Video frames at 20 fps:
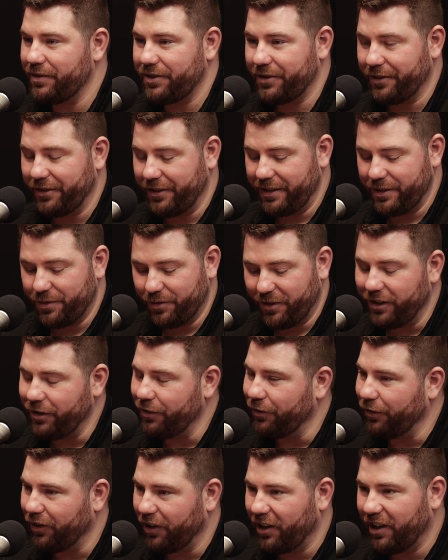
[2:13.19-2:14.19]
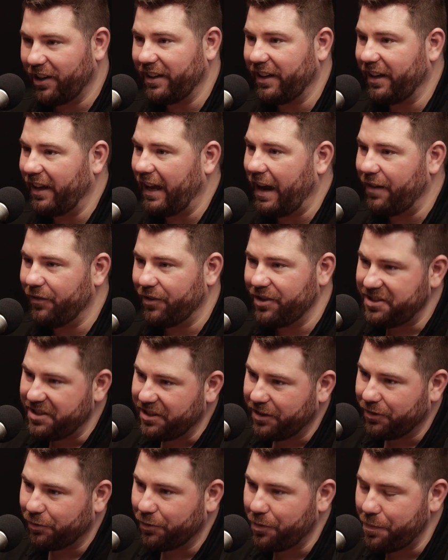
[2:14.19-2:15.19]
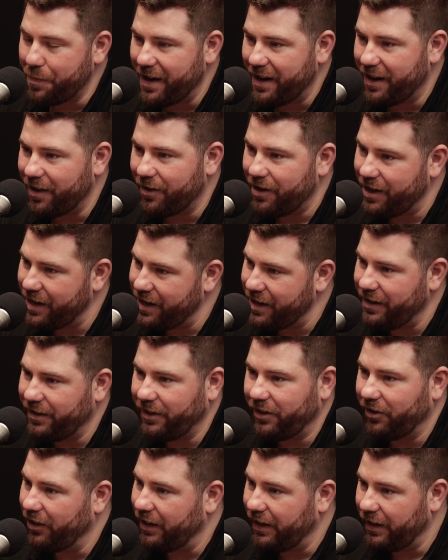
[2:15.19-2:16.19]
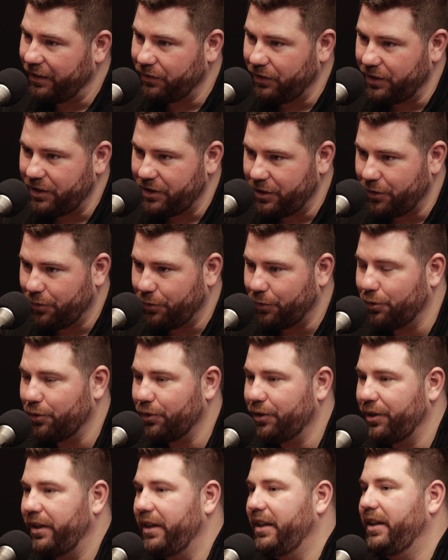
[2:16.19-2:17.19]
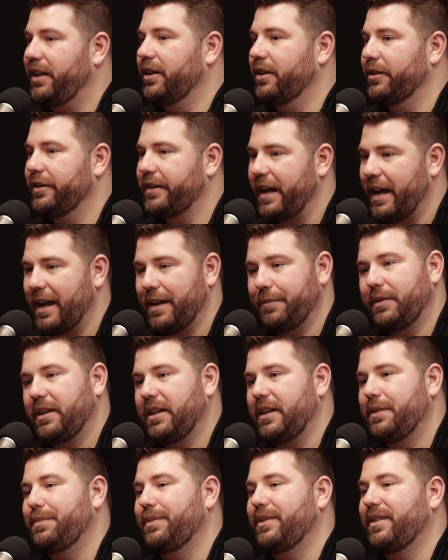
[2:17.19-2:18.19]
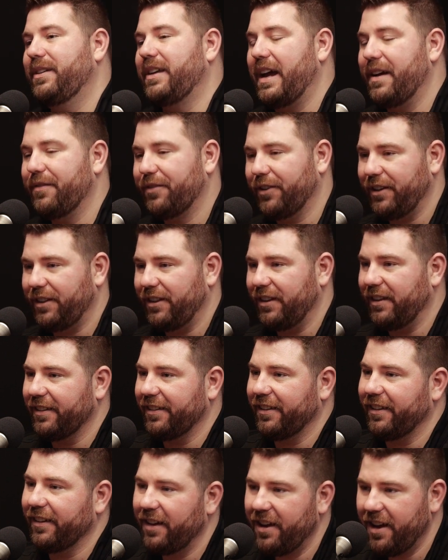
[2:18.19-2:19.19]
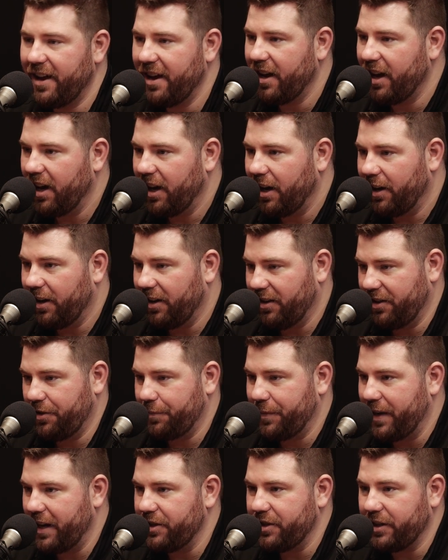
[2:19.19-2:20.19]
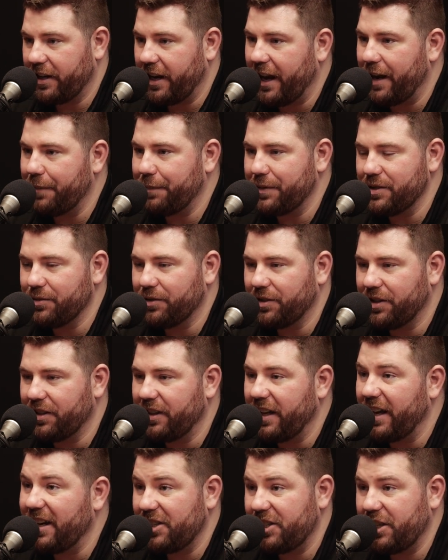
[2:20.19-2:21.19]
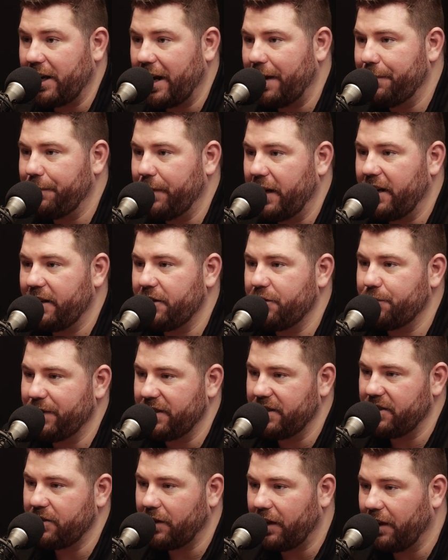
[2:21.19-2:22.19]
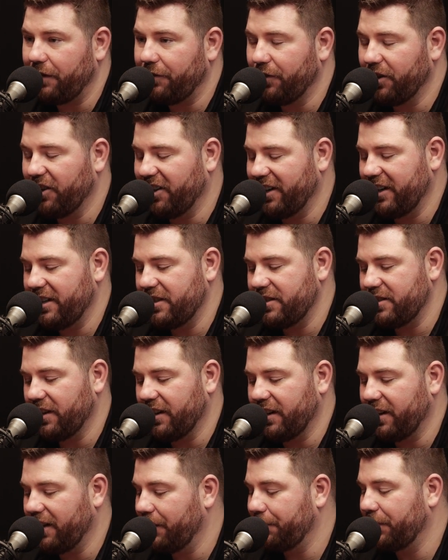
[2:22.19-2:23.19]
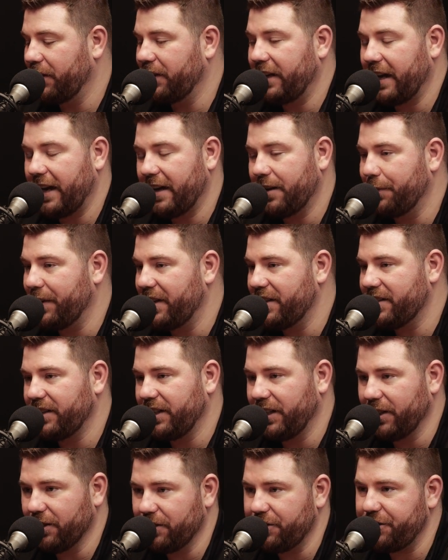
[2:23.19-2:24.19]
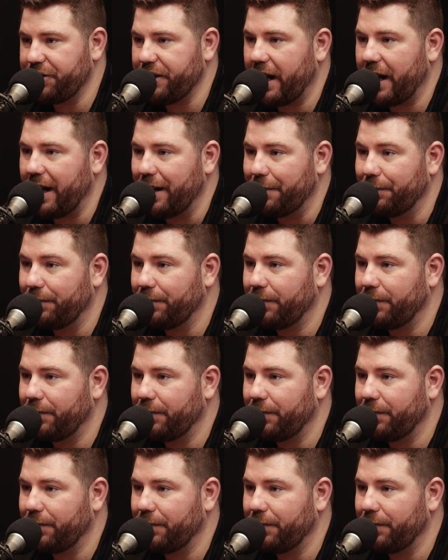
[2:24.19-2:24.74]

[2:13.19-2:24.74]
So it is what you log every single repair in, your inventory, your timekeeping, everything. All the magic happens within that shop management software. It is the hub, the database of your shop.